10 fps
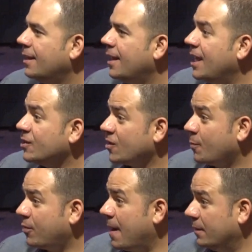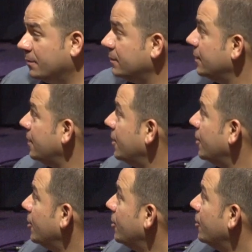Here's our problem
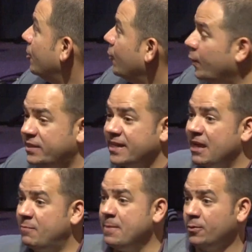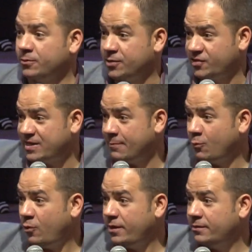we take people to step
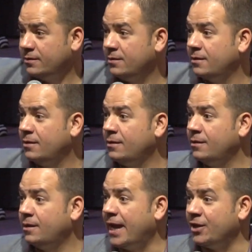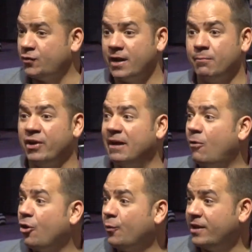one and try to bring them
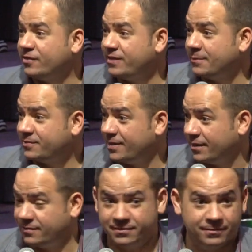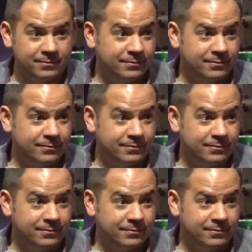all the way to step six.